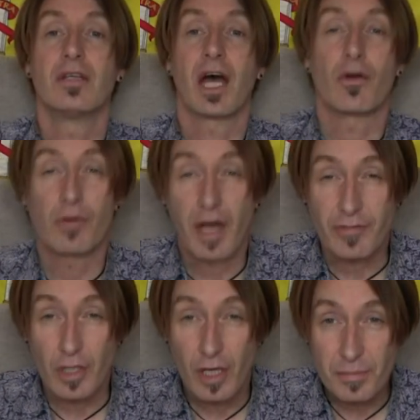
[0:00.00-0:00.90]
Now, have
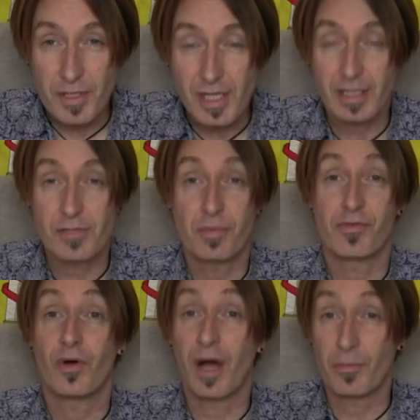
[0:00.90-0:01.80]
you heard me sing this
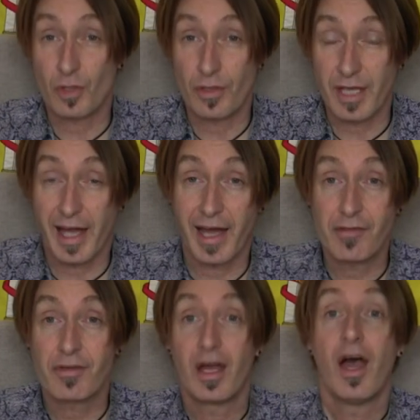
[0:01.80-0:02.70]
before? I'm sure you
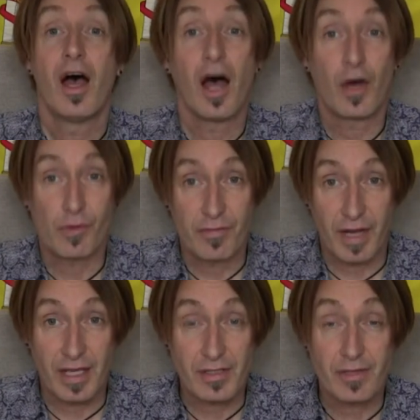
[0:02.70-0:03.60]
have. A
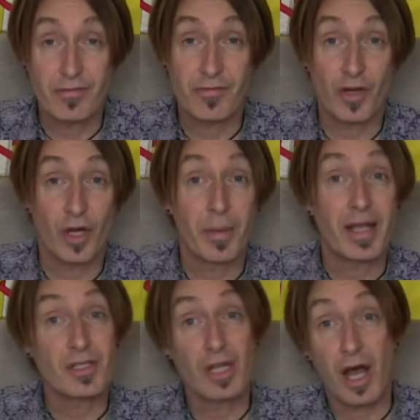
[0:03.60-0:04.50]
reflexive verb
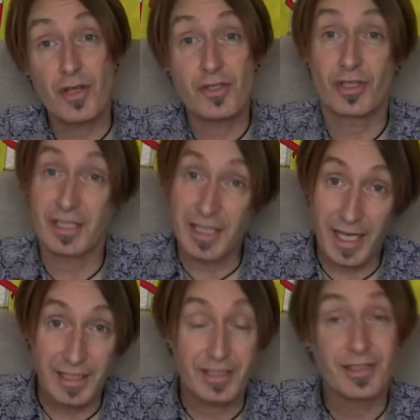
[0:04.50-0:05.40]
has an arse on the
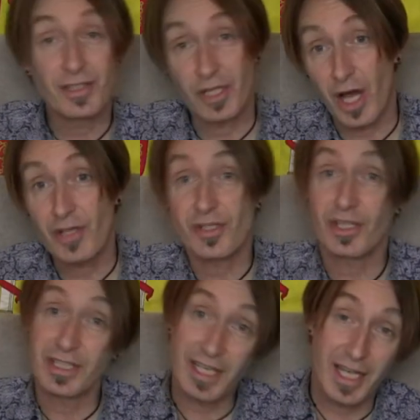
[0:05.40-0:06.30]
end, an arse
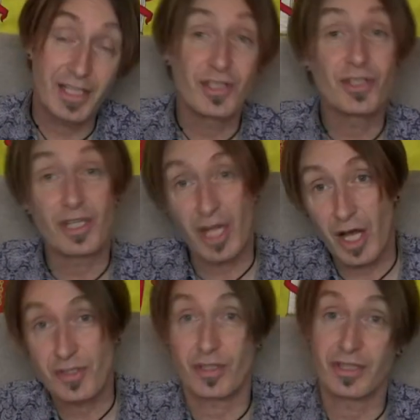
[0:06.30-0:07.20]
on the end, an
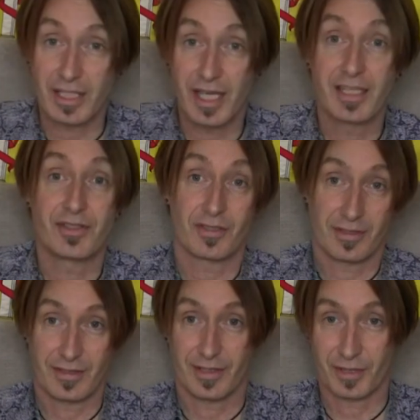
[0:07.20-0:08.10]
arse on the end,
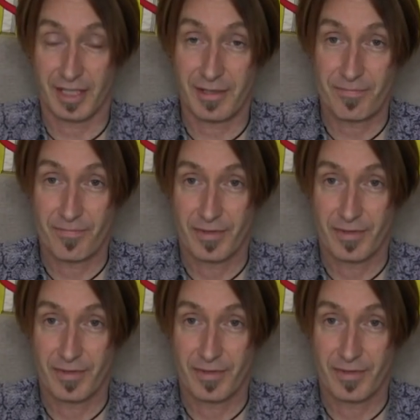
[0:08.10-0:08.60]
okay?